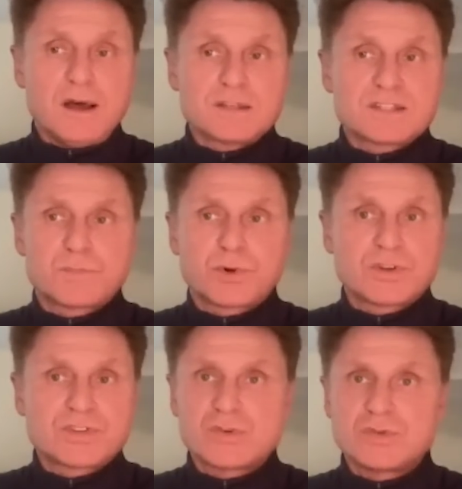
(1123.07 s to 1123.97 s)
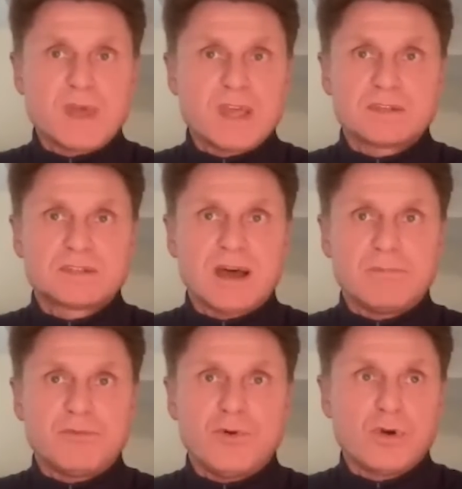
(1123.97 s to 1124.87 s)
Spurs could make it
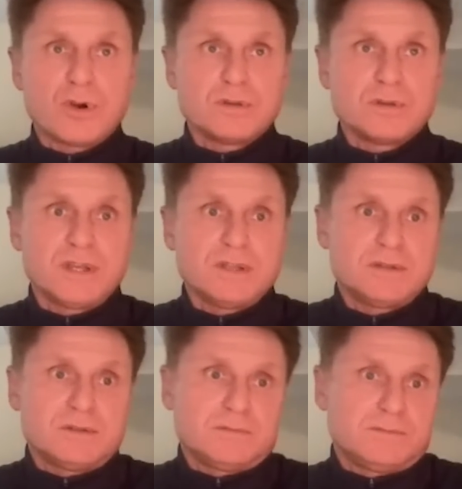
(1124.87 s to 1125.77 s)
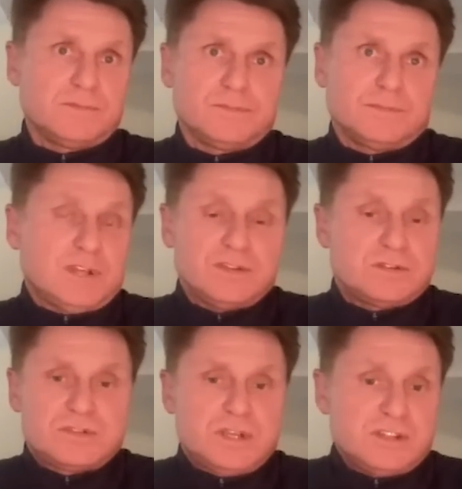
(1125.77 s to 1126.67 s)
top four. They they
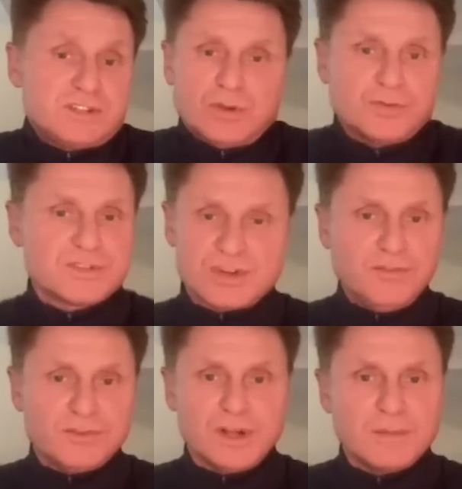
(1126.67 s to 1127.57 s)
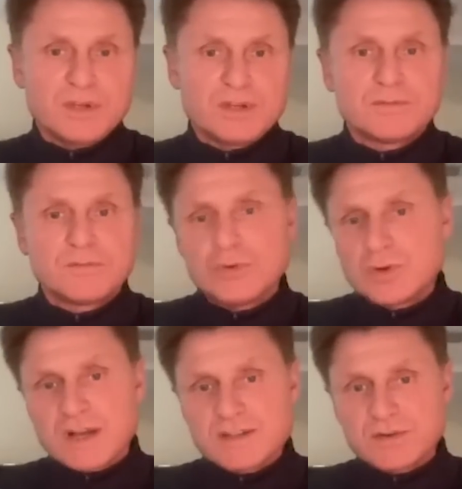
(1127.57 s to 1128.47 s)
they just don't deserve it. I mean,
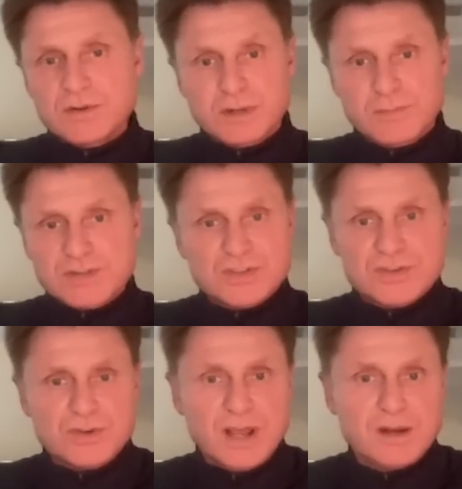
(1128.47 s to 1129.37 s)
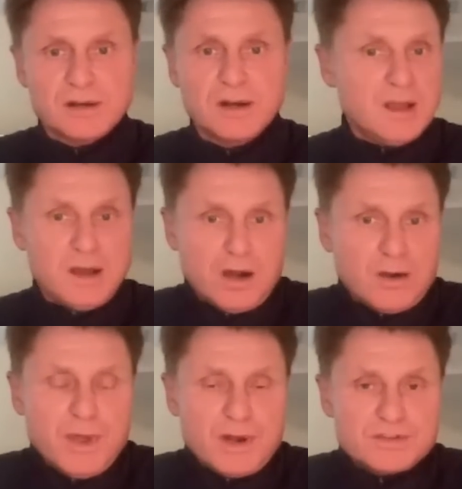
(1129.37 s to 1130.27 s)
Newcastle and Manchester United are a
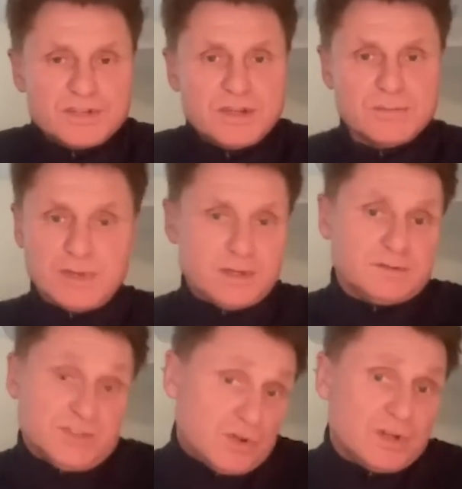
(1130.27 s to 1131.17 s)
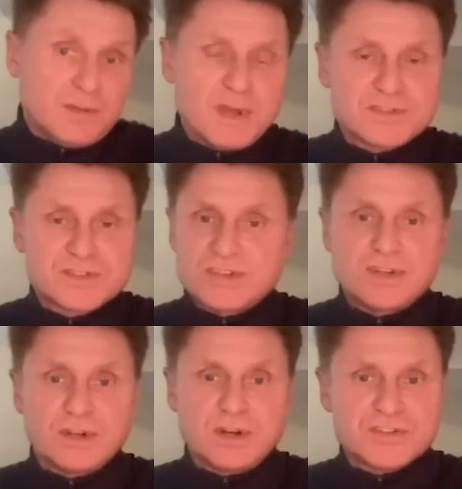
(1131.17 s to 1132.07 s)
better team, and certainly Manchester City
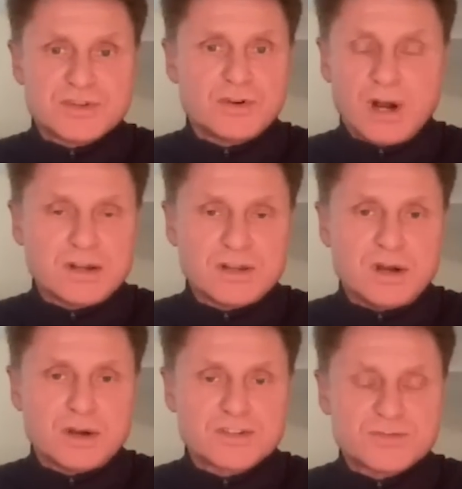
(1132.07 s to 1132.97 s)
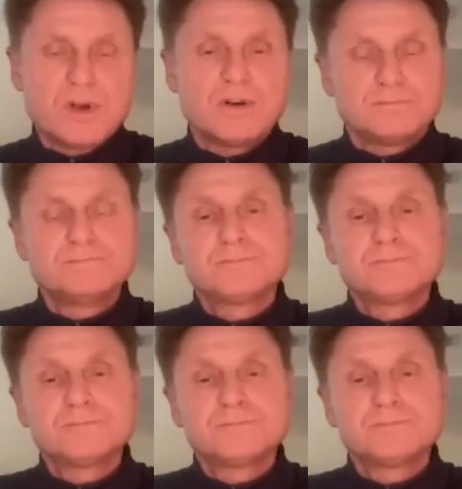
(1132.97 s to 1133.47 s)
and Arsenal are are as well.